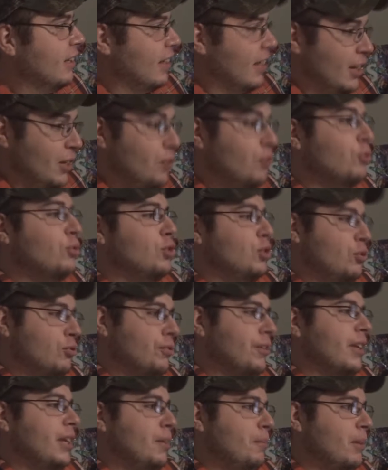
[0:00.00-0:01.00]
Can you, do
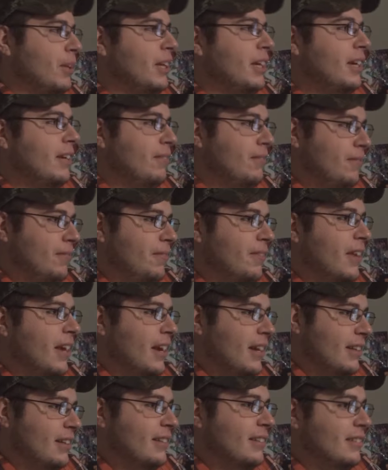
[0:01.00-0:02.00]
you really believe
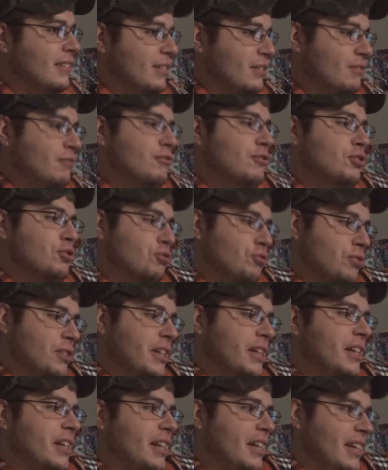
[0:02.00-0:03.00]
that? Do you
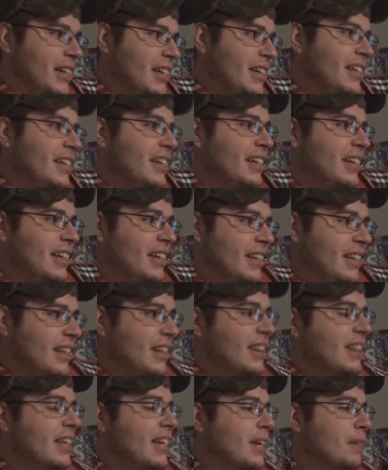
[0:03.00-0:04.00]
really I do.
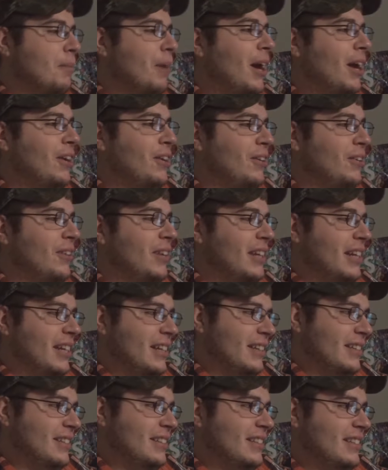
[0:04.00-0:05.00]
Think about who it
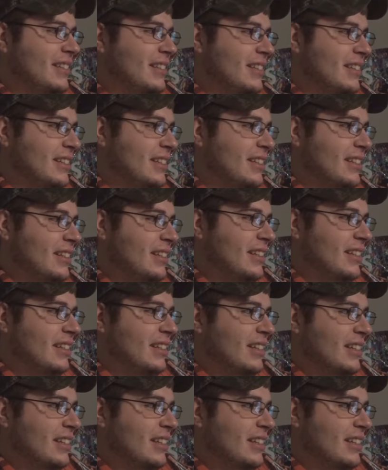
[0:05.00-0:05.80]
is? It's pretty